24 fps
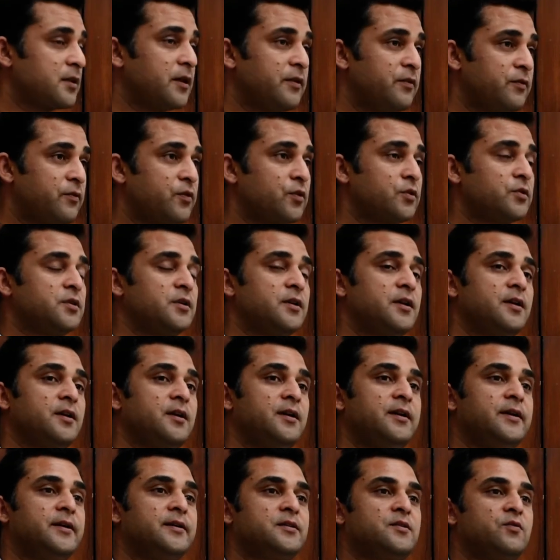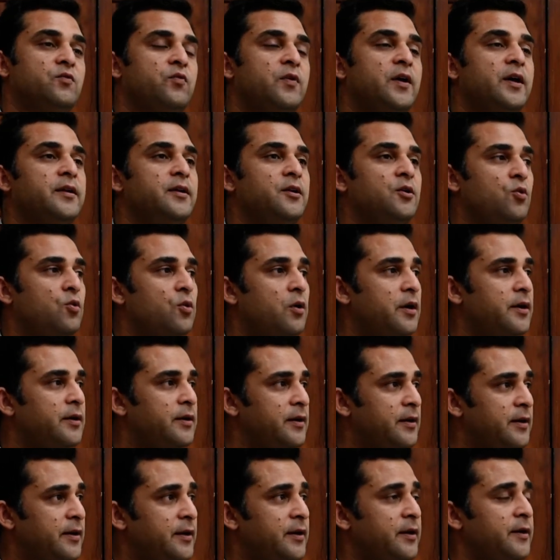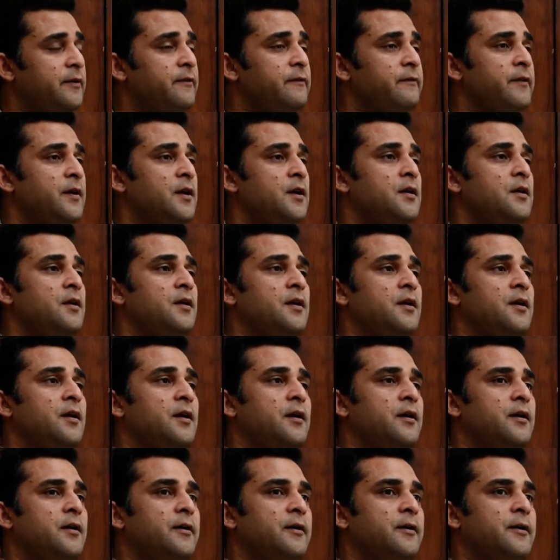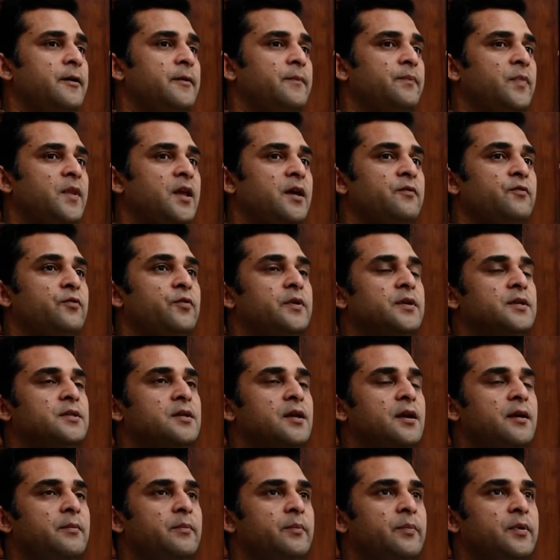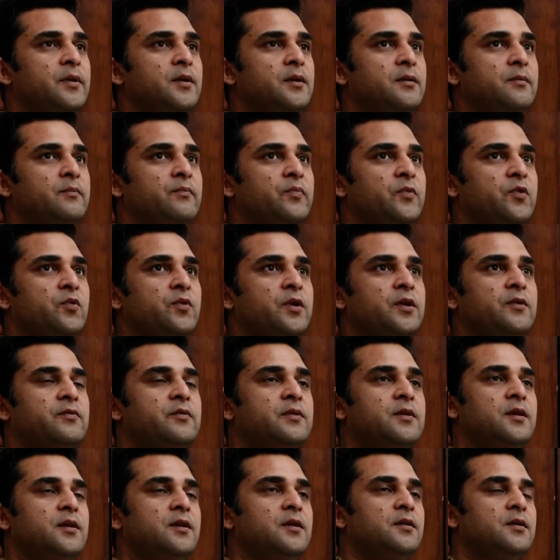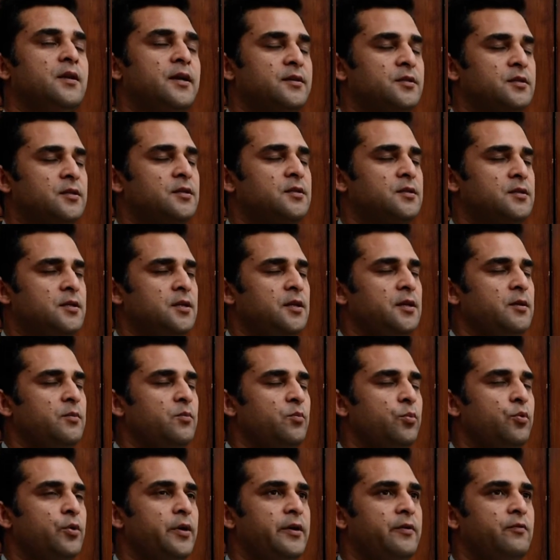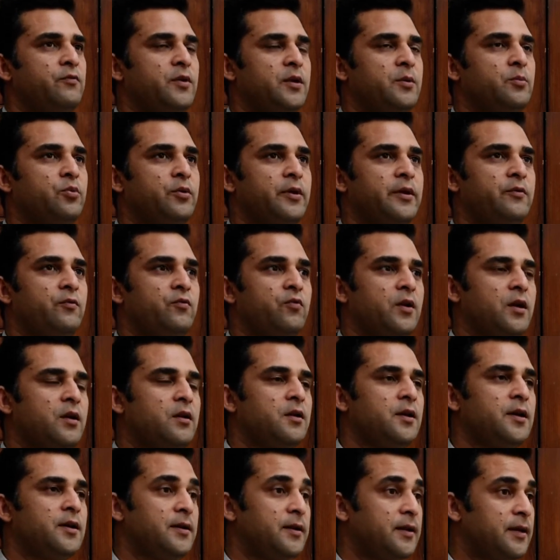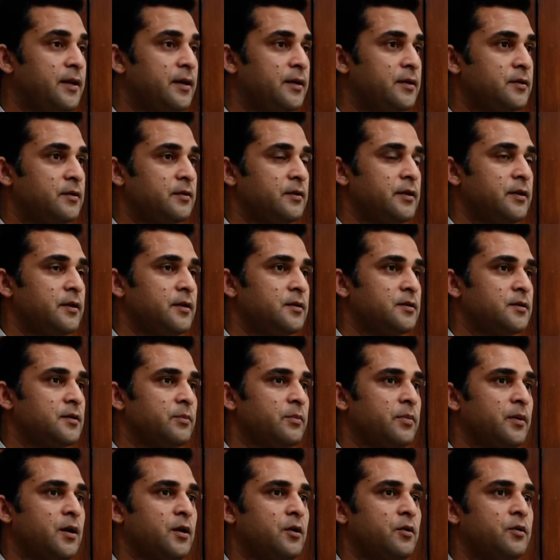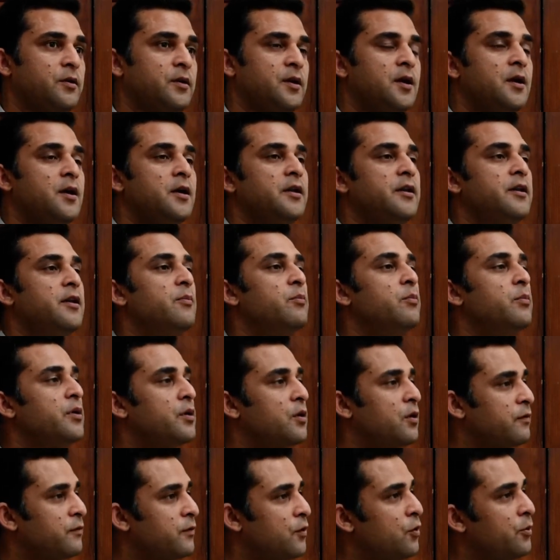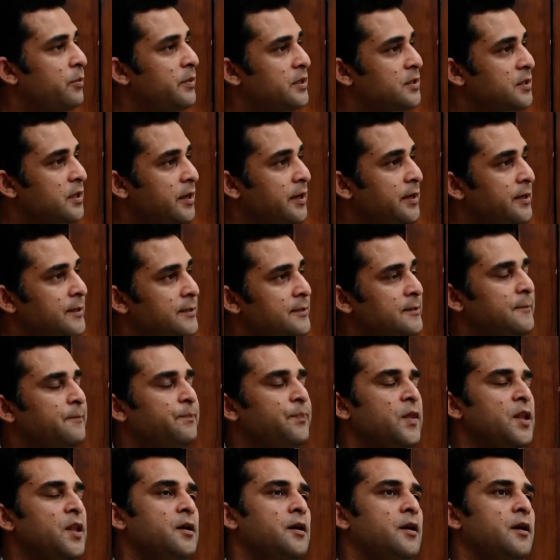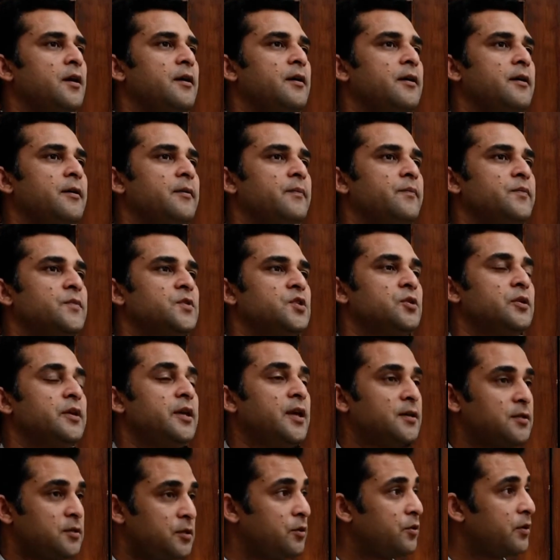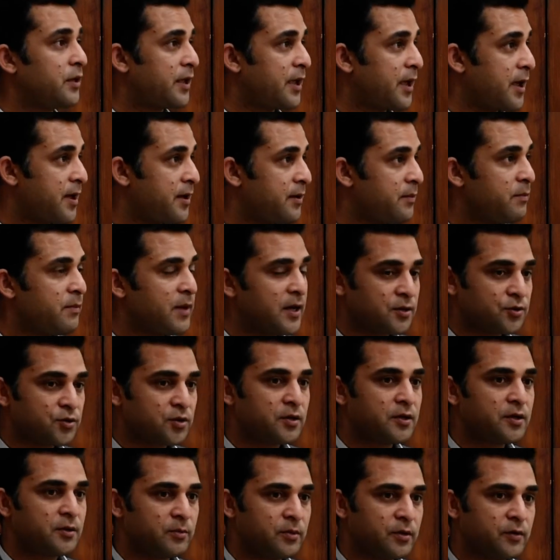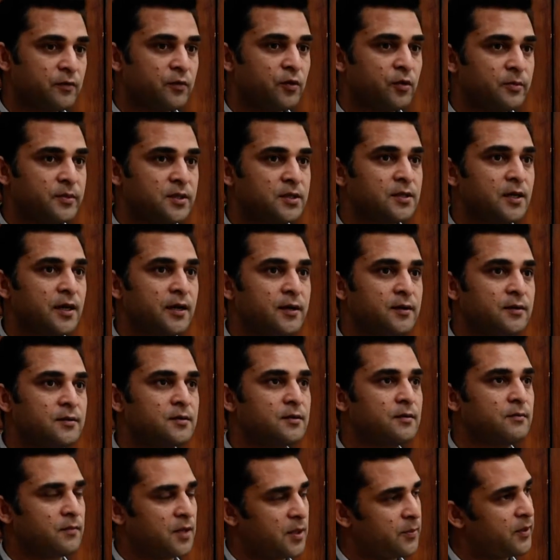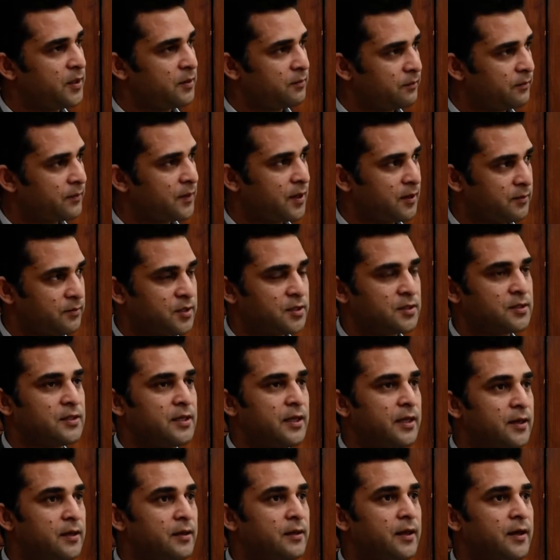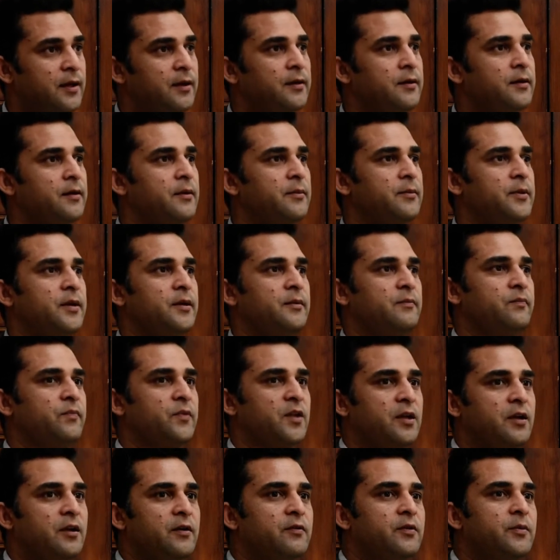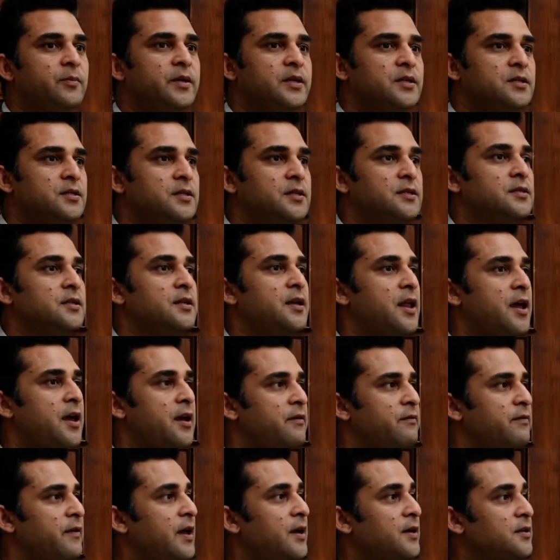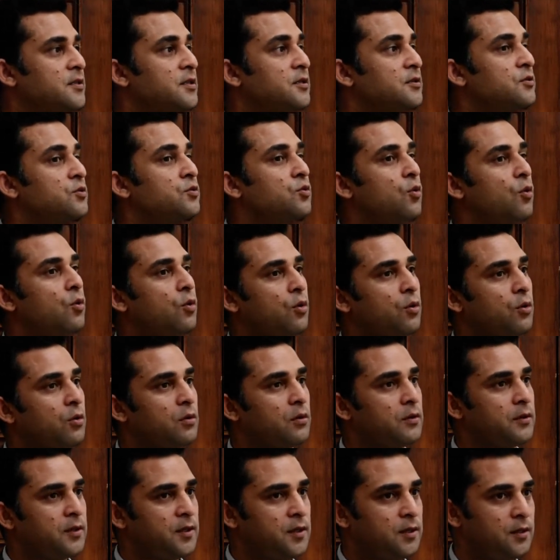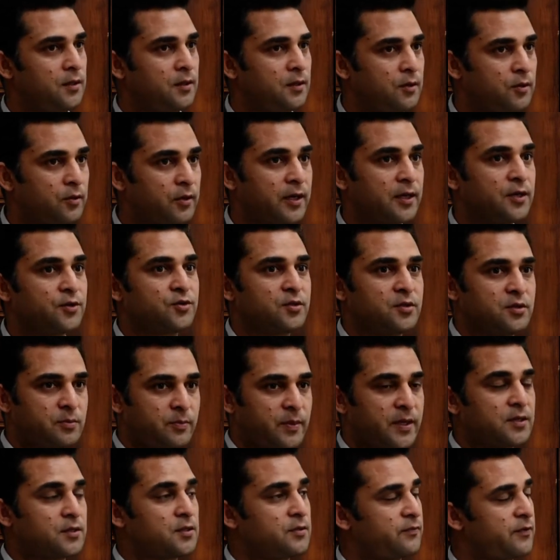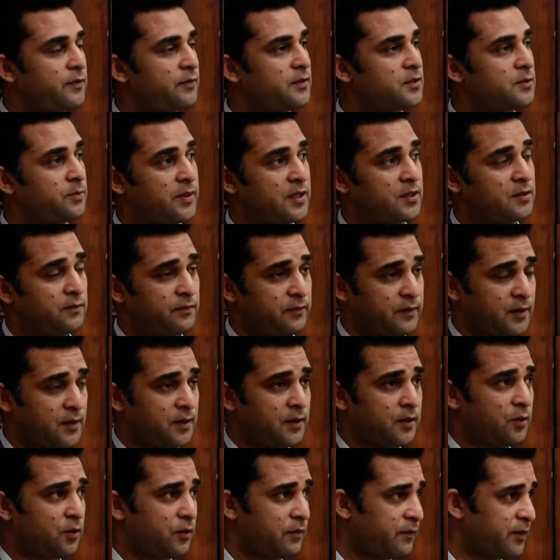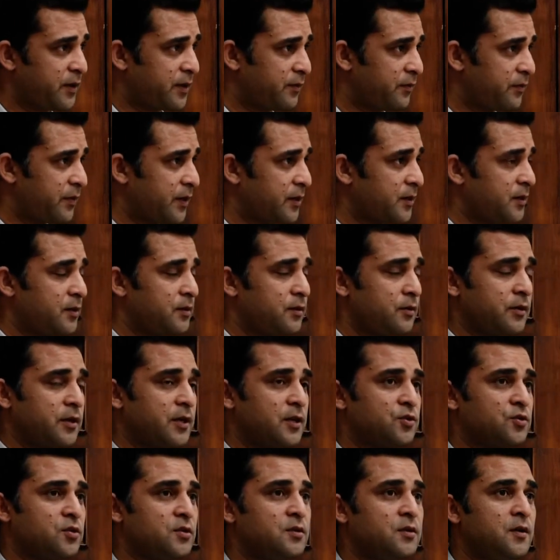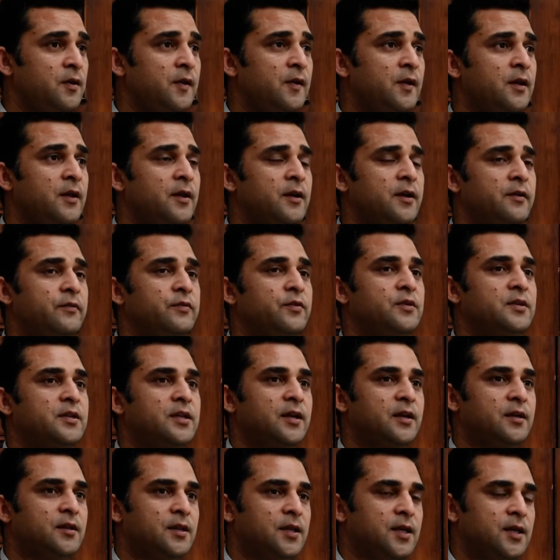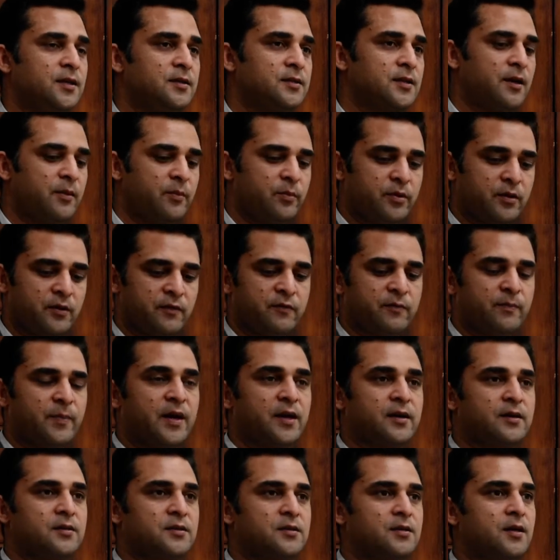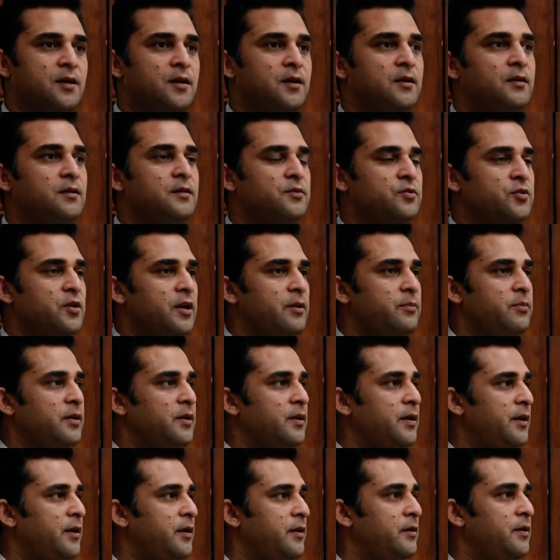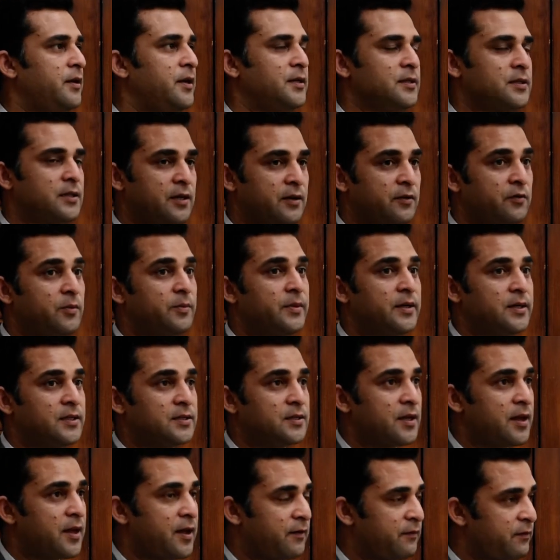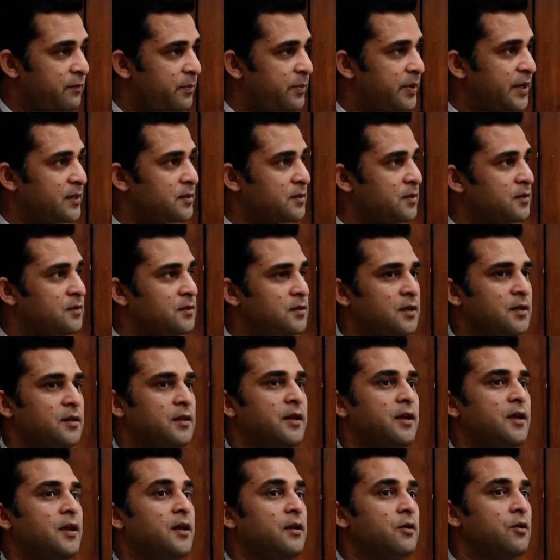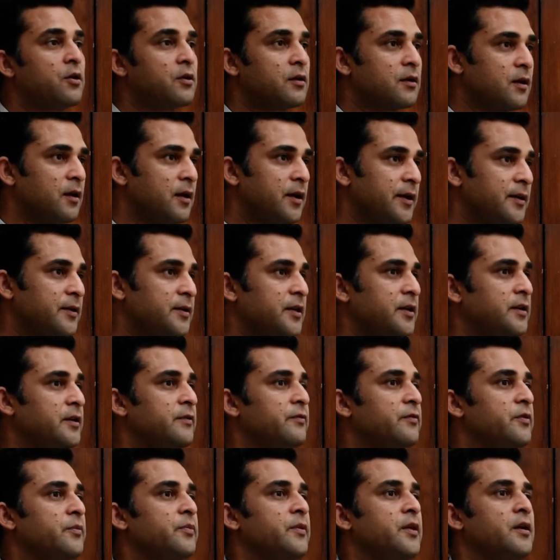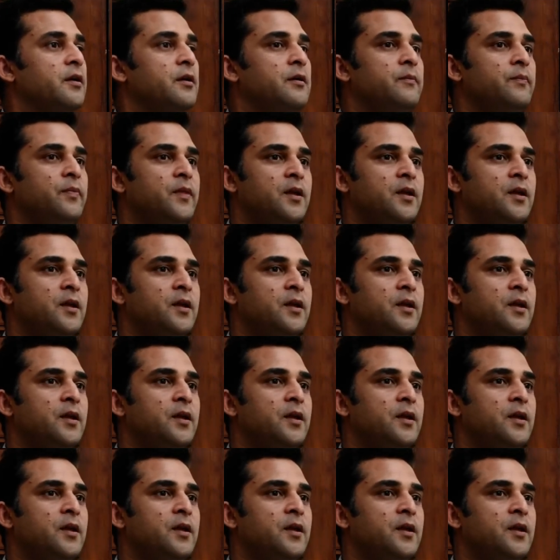Unfortunately, it's very quantitative. And for example, one of the 16.1.1 indicator is about number of homicides. So yes, you can measure number of homicides. I'm just saying that. Governments doesn't have access to all the locations, specifically conflict-affected locations. If you take the example of Pakistan, the tribal areas, the government doesn't have presence and they cannot collect data from there.